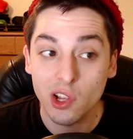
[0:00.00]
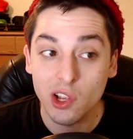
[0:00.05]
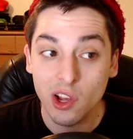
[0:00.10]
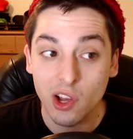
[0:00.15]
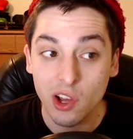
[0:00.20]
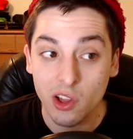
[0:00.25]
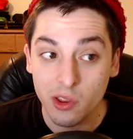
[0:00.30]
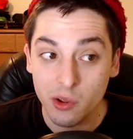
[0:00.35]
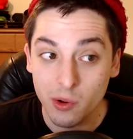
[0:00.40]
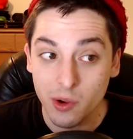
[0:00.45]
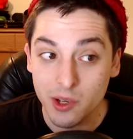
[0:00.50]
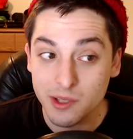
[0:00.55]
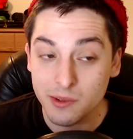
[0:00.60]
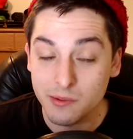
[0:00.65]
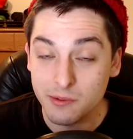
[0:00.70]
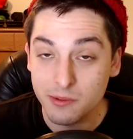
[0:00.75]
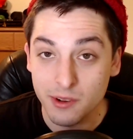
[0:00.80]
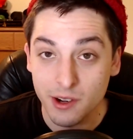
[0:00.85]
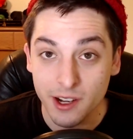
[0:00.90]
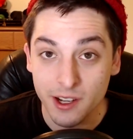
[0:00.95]
Otherwise I'm
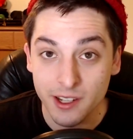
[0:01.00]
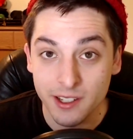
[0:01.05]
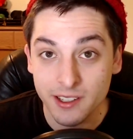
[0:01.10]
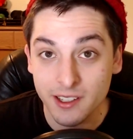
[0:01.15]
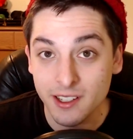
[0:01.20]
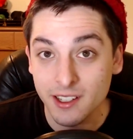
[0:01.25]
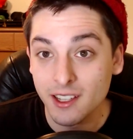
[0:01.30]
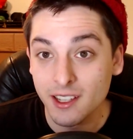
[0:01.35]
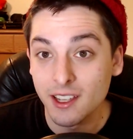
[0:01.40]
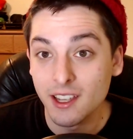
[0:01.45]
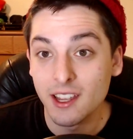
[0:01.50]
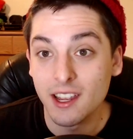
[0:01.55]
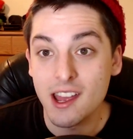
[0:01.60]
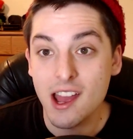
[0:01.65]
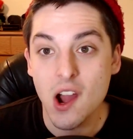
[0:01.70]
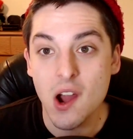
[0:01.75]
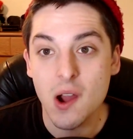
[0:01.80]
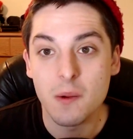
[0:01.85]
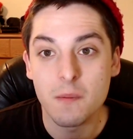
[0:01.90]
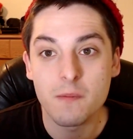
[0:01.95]
fine.
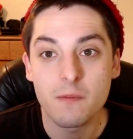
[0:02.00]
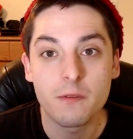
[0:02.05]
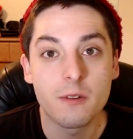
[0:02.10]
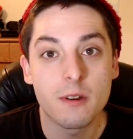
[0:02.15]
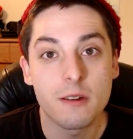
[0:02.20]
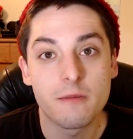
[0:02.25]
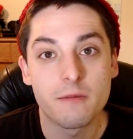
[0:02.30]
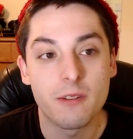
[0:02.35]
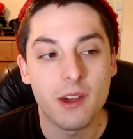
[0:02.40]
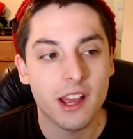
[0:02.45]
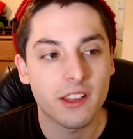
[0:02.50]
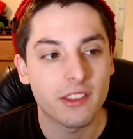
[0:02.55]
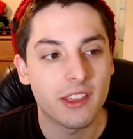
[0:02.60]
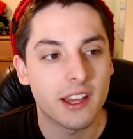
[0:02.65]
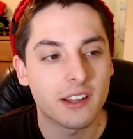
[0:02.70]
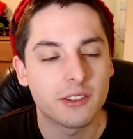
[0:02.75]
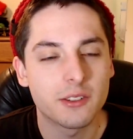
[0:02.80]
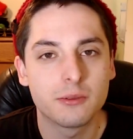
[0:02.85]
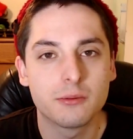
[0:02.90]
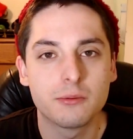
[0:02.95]
Fun fact,
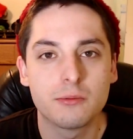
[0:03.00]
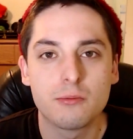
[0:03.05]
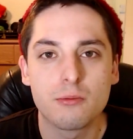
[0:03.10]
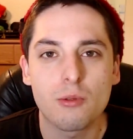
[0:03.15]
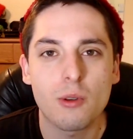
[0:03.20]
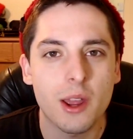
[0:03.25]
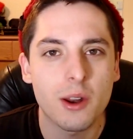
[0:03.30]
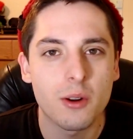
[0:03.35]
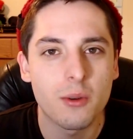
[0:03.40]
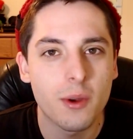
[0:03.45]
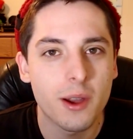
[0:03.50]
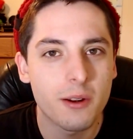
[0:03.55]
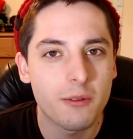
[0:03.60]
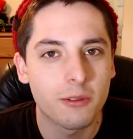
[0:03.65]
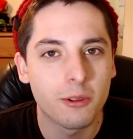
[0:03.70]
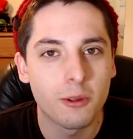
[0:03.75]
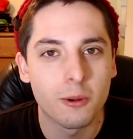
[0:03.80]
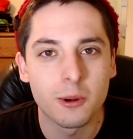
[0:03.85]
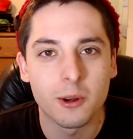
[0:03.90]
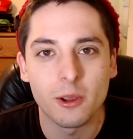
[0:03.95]
that dude ran away to
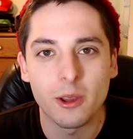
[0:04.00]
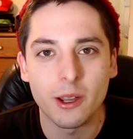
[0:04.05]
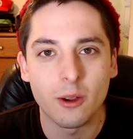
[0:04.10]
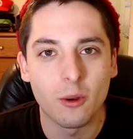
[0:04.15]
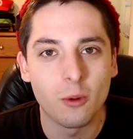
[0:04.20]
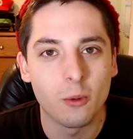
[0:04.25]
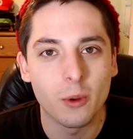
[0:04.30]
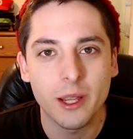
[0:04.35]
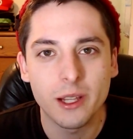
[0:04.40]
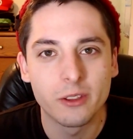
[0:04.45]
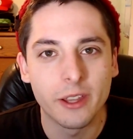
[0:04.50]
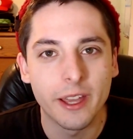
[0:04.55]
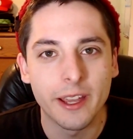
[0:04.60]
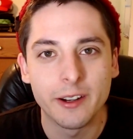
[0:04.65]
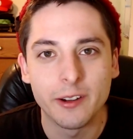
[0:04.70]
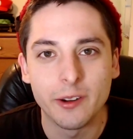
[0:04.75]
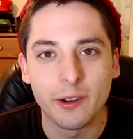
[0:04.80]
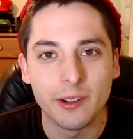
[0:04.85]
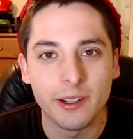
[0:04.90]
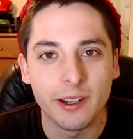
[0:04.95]
Florida like a week
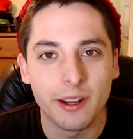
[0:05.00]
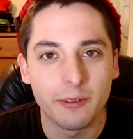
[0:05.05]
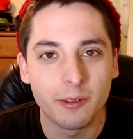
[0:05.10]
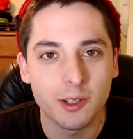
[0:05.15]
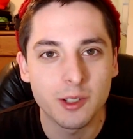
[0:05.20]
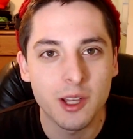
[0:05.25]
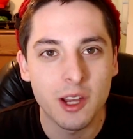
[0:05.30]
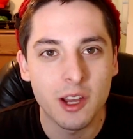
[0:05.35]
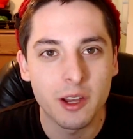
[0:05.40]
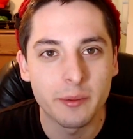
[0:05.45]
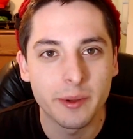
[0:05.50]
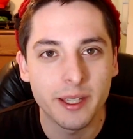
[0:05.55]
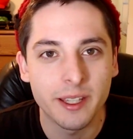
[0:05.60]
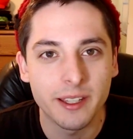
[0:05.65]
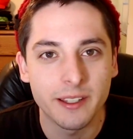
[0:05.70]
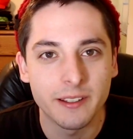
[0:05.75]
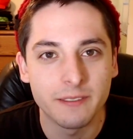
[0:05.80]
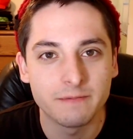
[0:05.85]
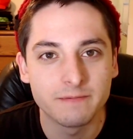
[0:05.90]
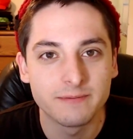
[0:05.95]
later and never saw him
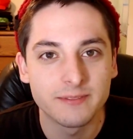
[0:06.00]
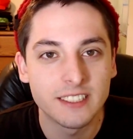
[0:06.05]
again.